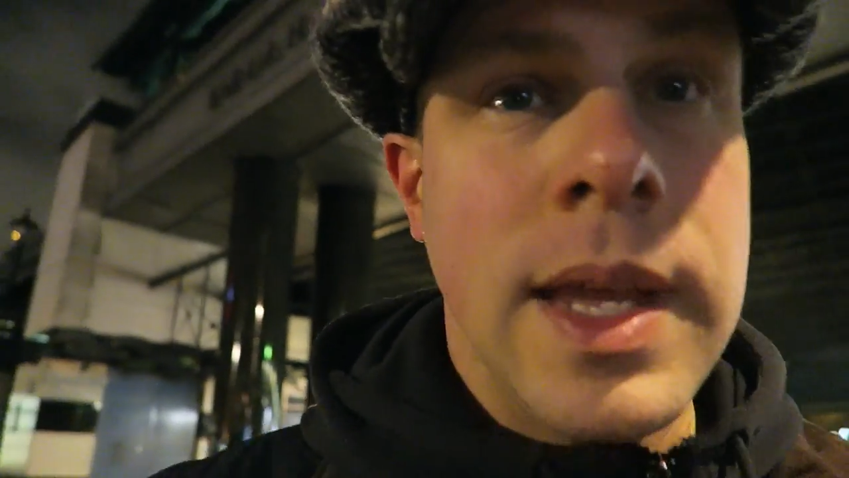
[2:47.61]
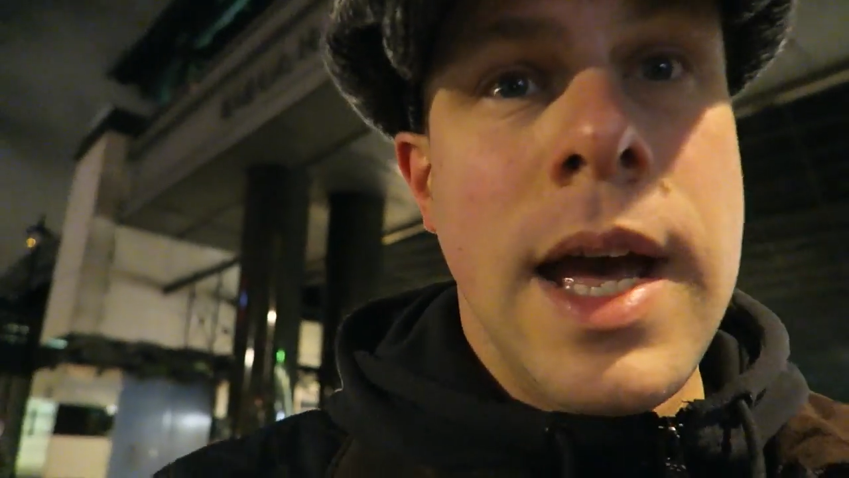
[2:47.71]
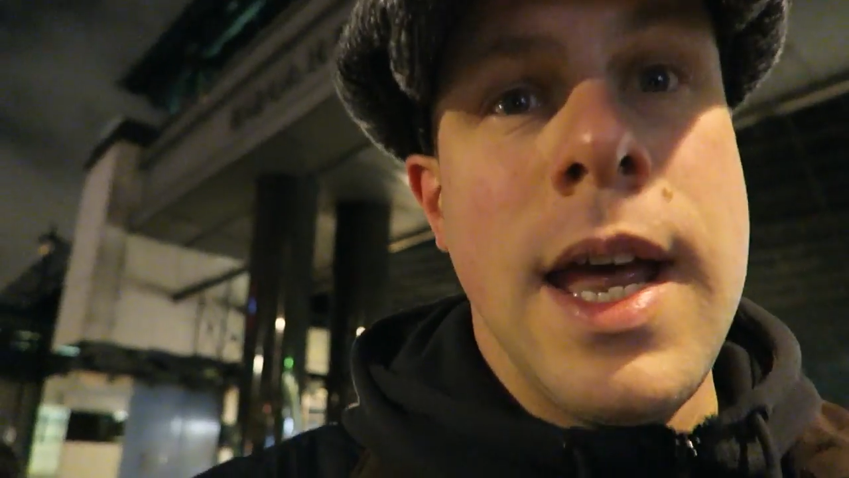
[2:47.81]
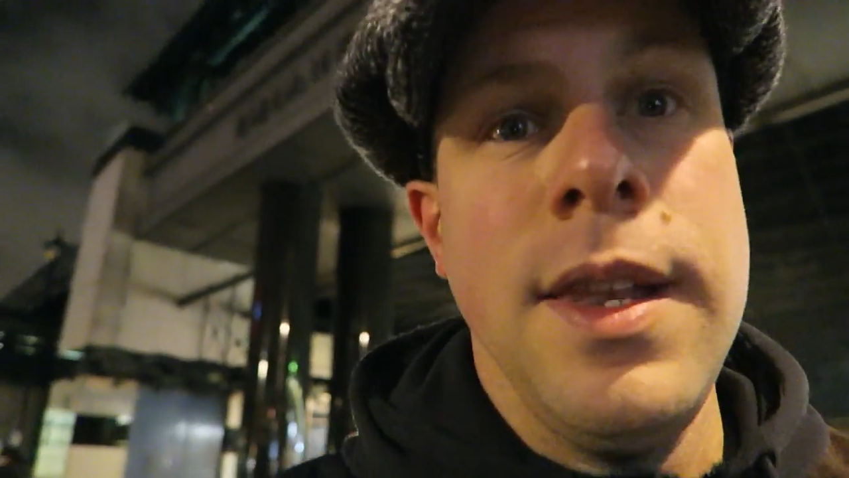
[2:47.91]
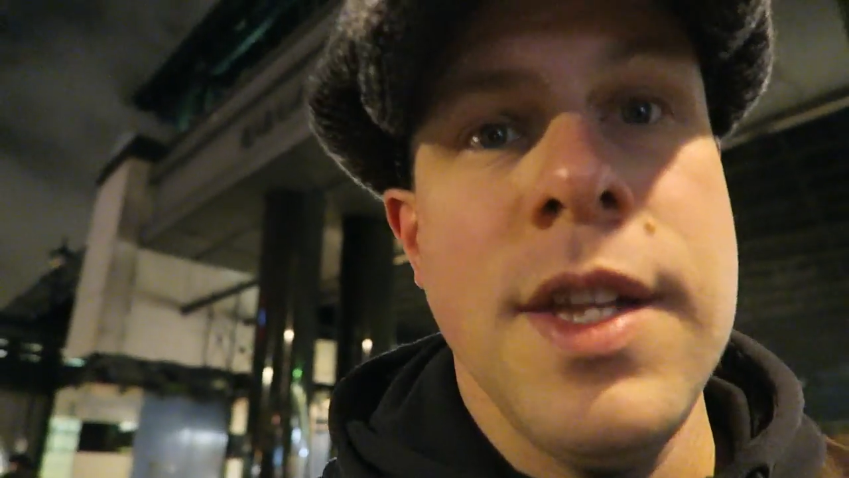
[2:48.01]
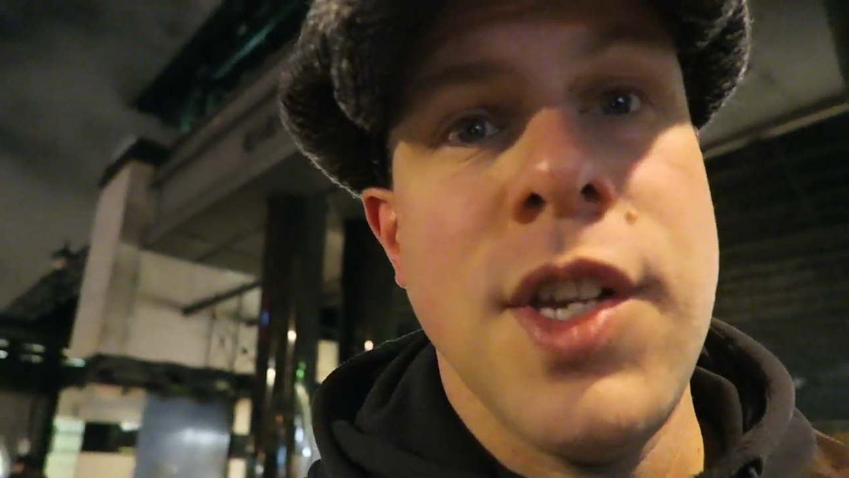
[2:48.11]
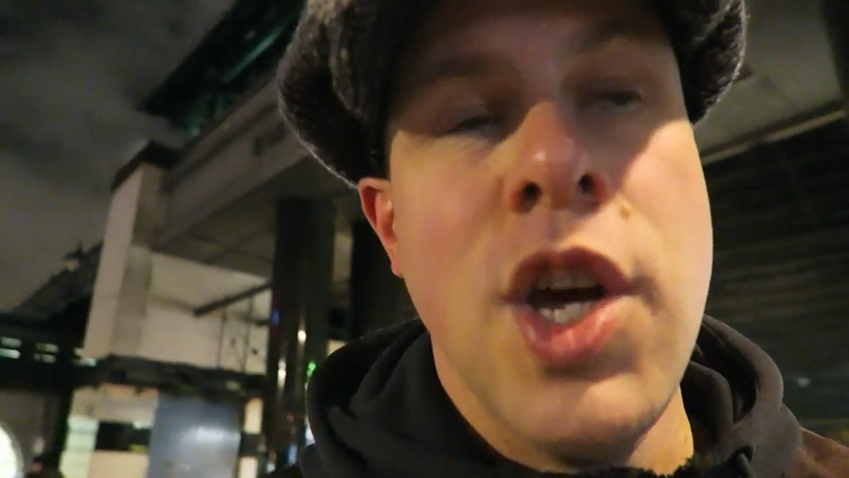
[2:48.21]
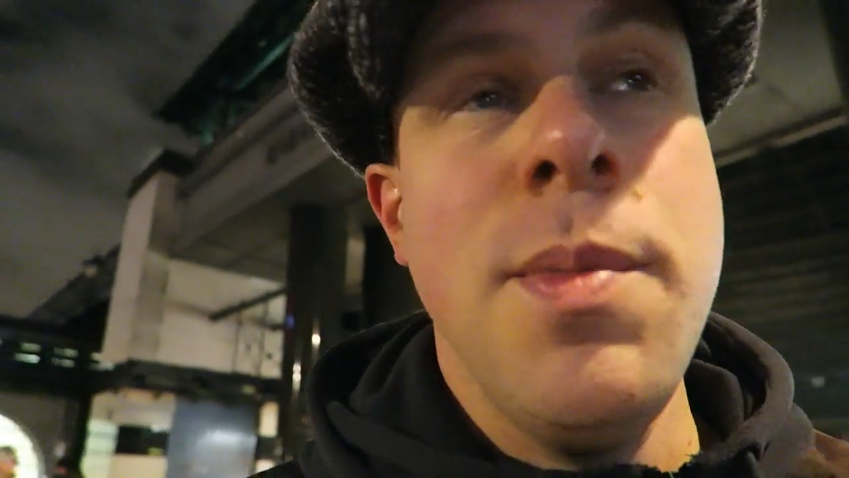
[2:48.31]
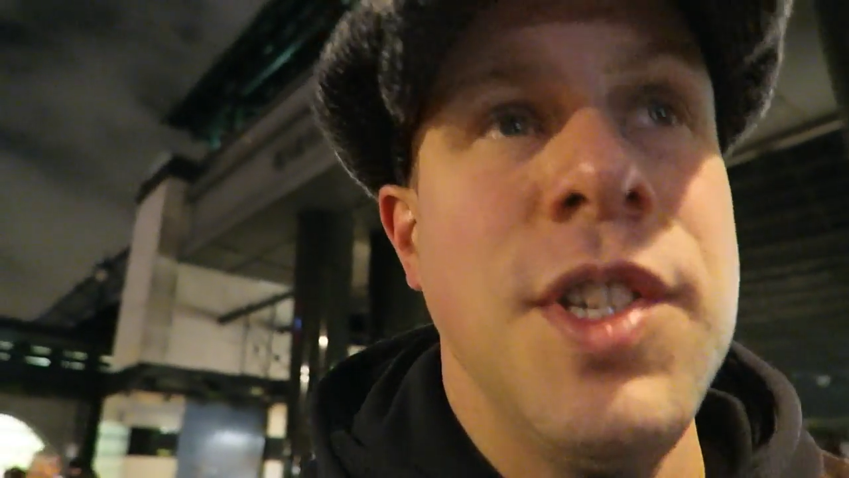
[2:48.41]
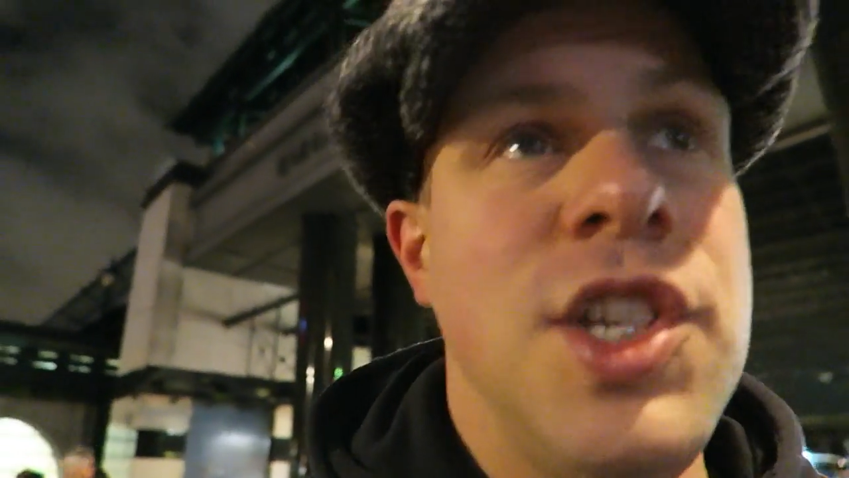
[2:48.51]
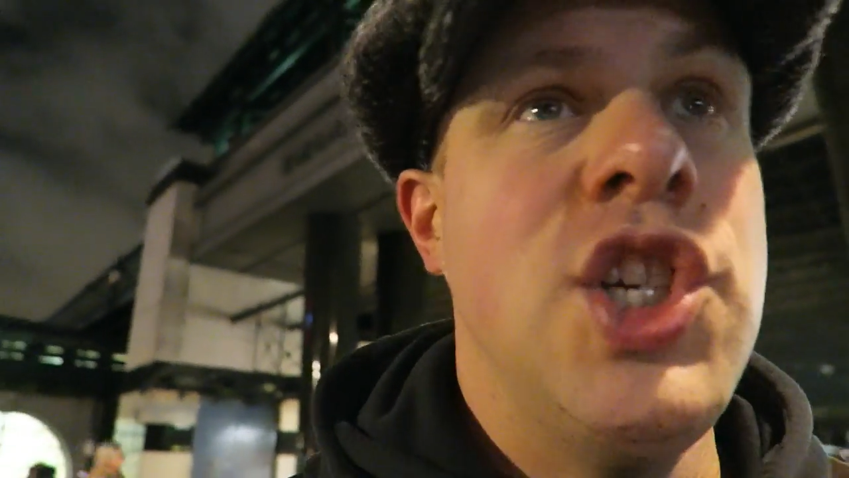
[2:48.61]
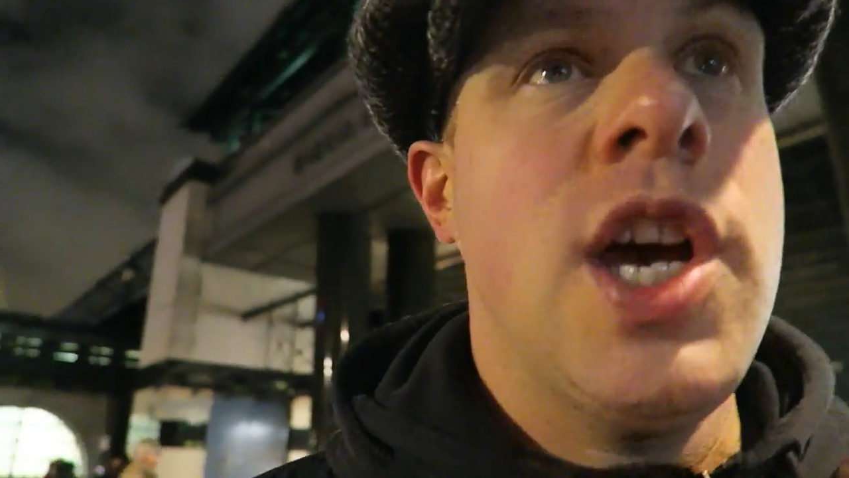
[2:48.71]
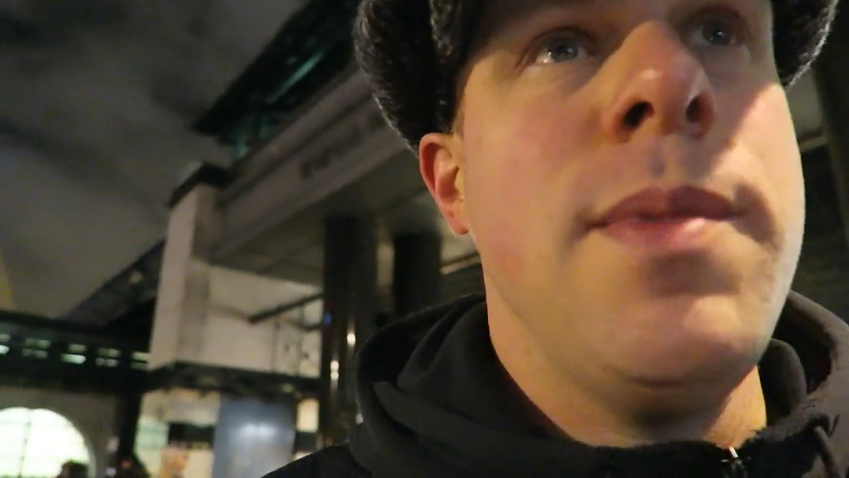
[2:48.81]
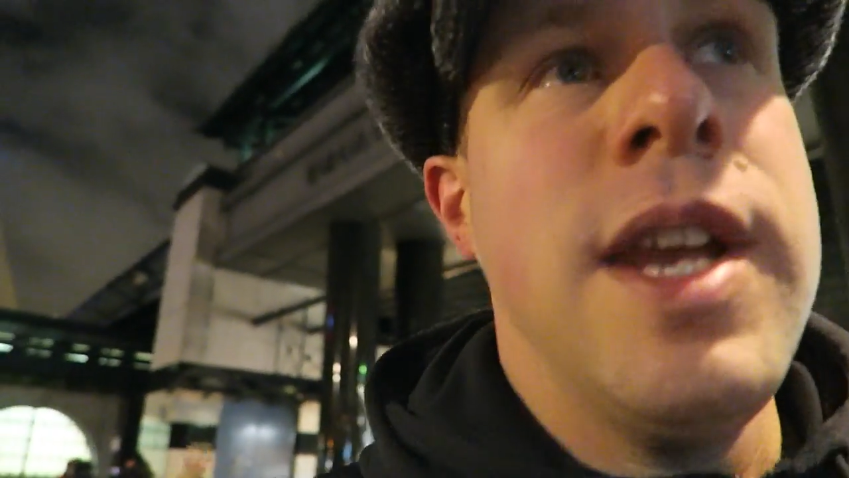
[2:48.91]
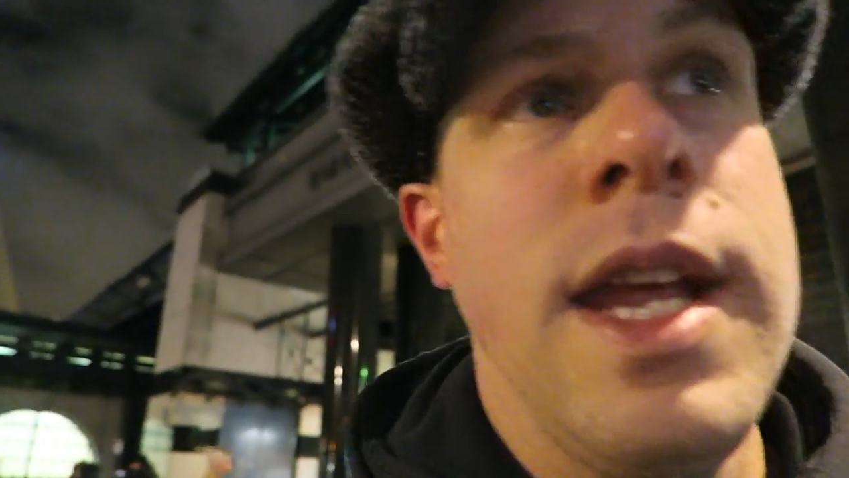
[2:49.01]
And there's a Herman's a
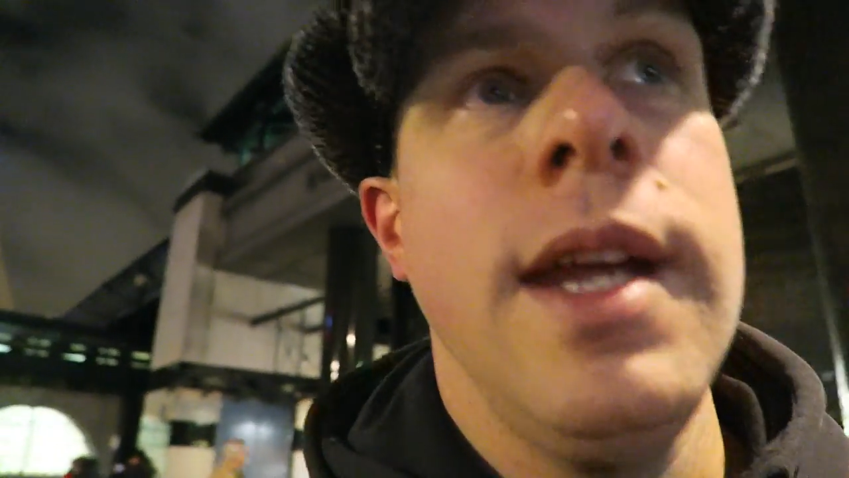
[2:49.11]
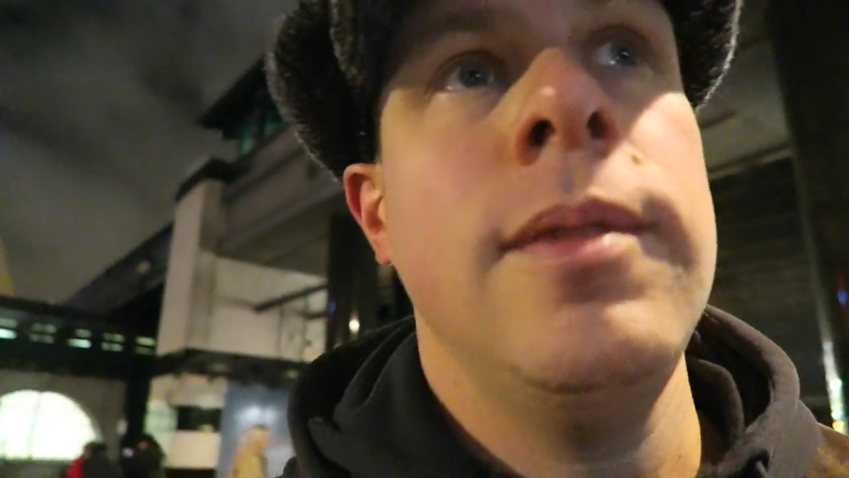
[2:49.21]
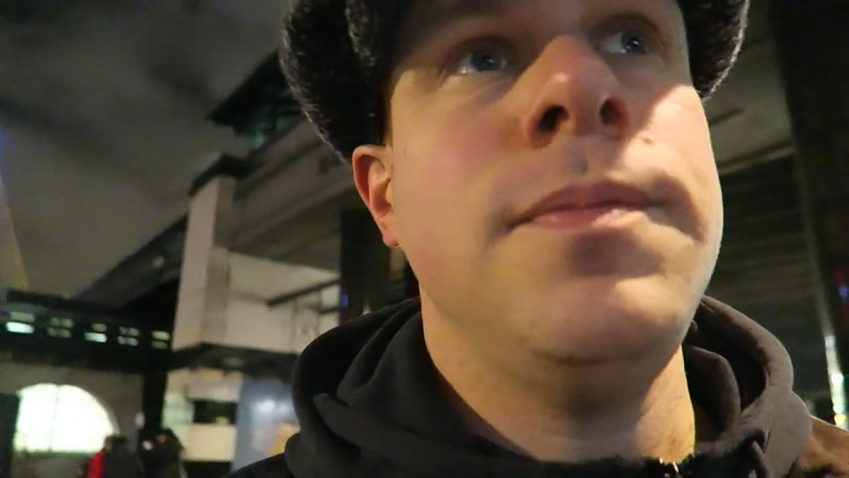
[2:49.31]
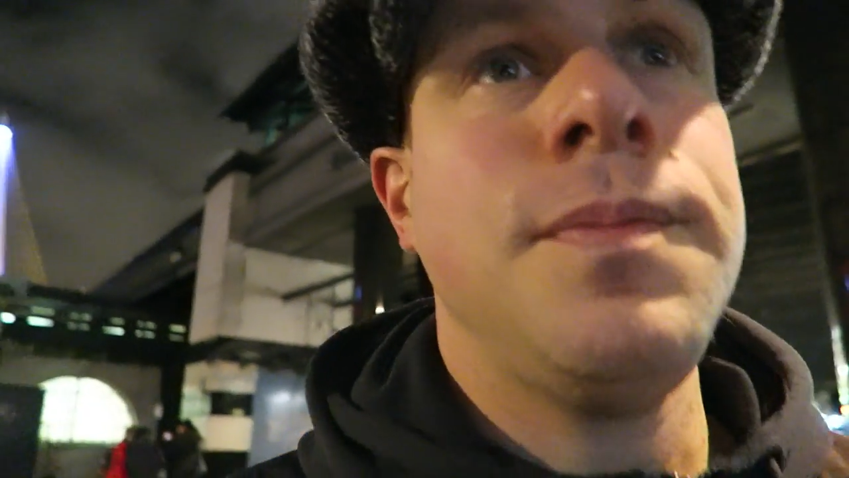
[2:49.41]
German here,